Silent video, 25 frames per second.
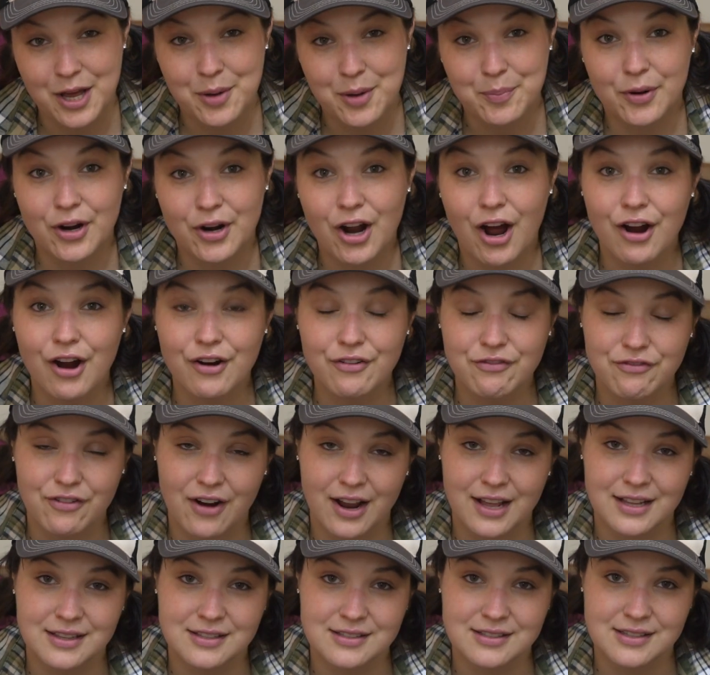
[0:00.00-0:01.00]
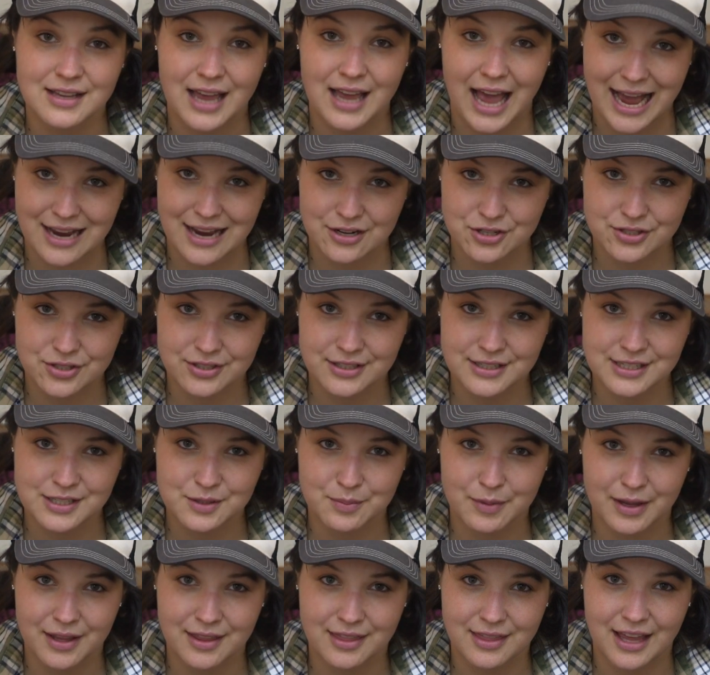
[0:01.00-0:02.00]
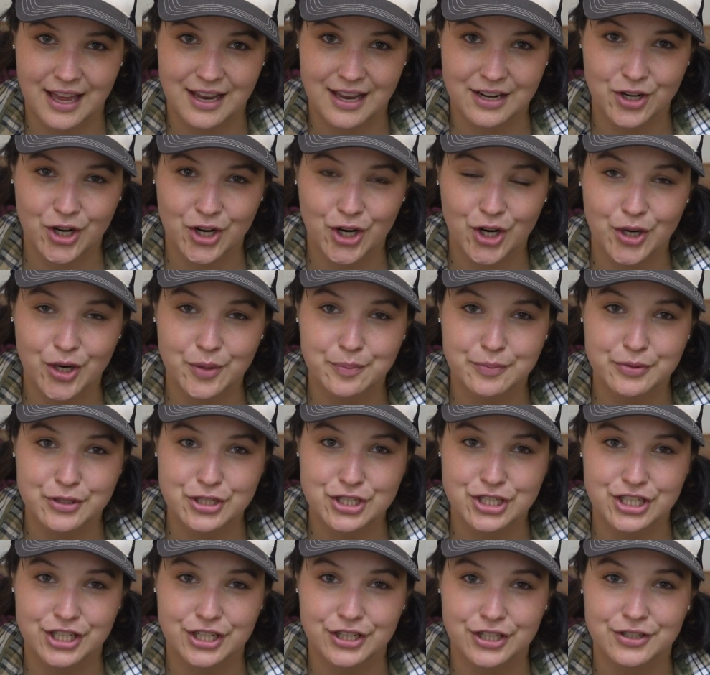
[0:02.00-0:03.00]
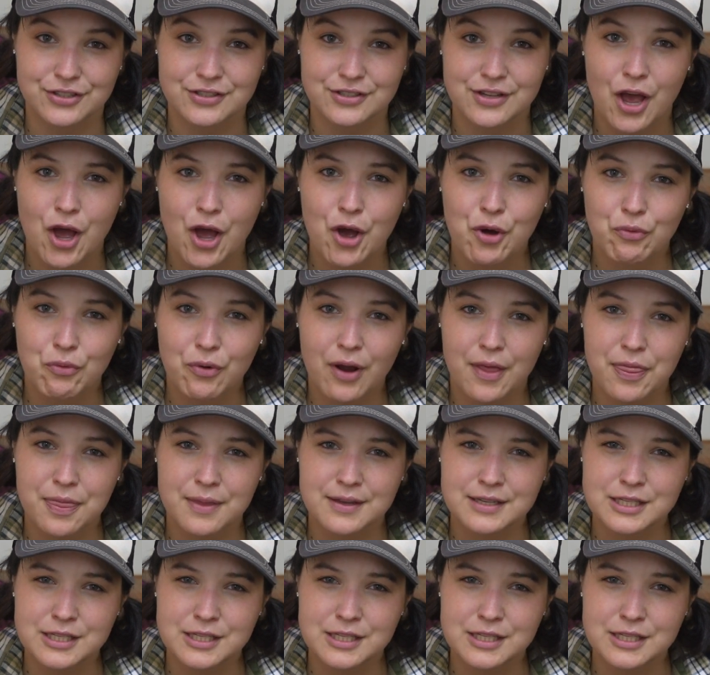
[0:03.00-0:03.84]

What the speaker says: but our friends Ashley Smith and Kurt Brashears run the